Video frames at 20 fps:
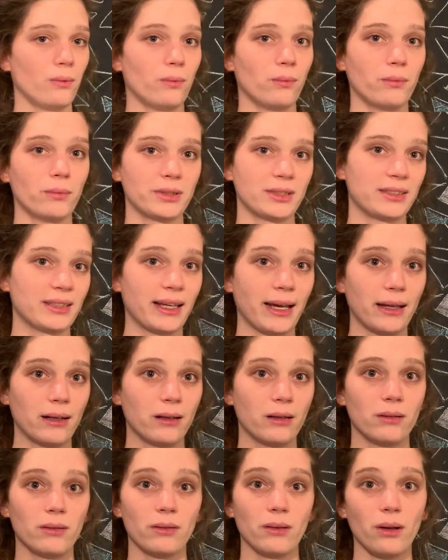Once
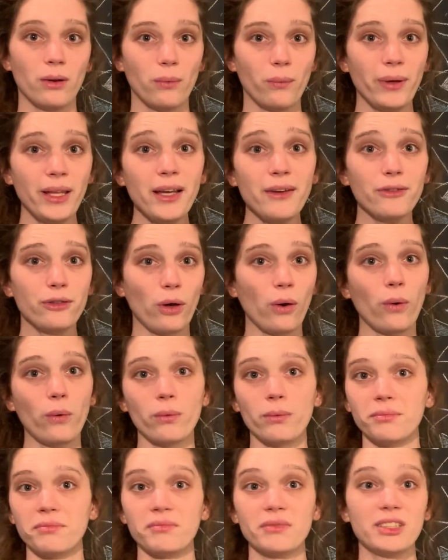again, we have
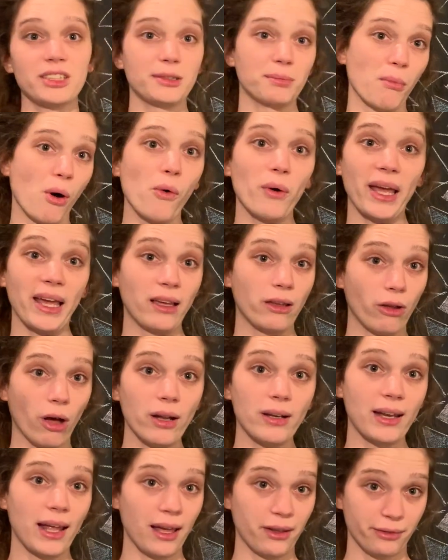no smoking
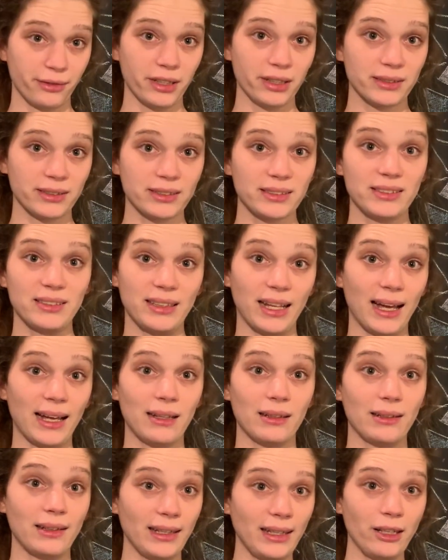gun evidence that
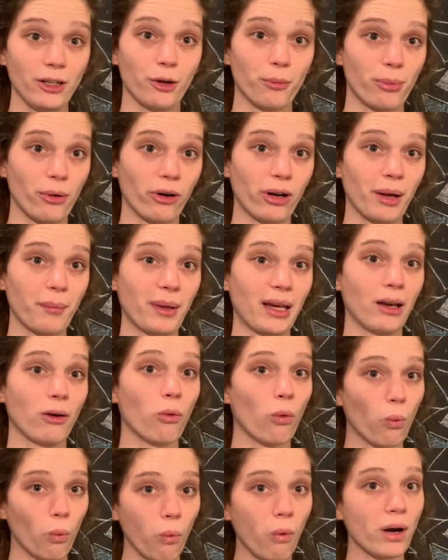linear programming
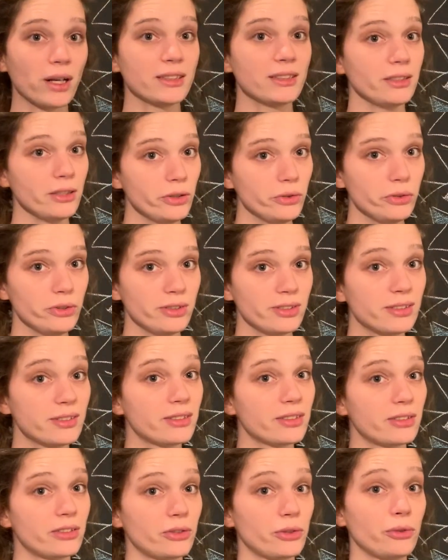was
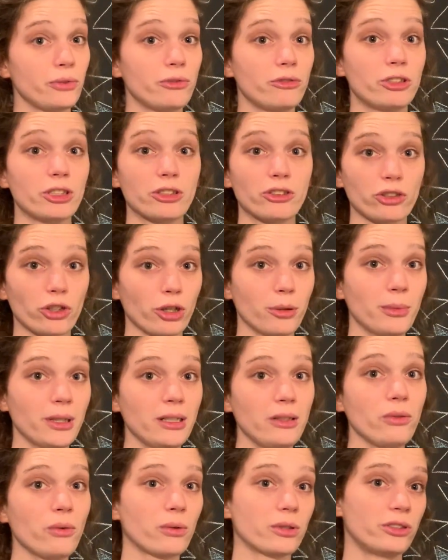used to
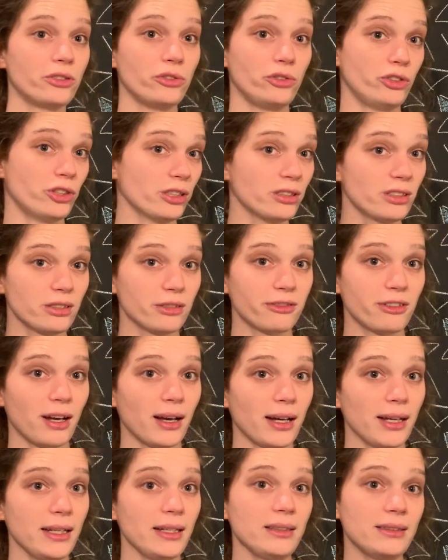determine or to
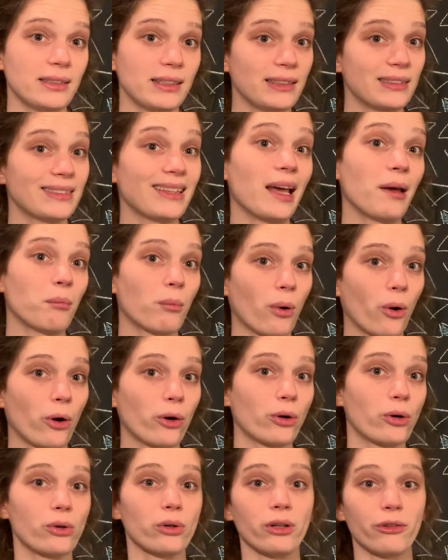justify this
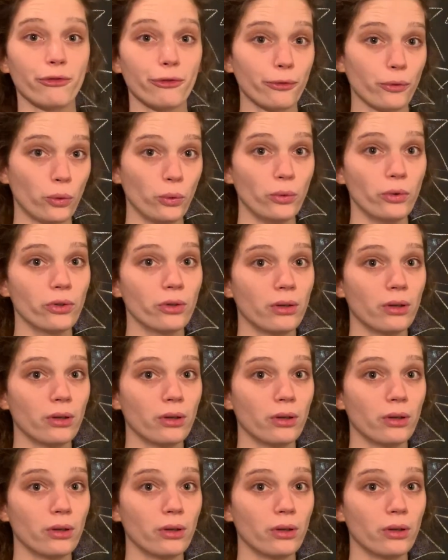embargo on food.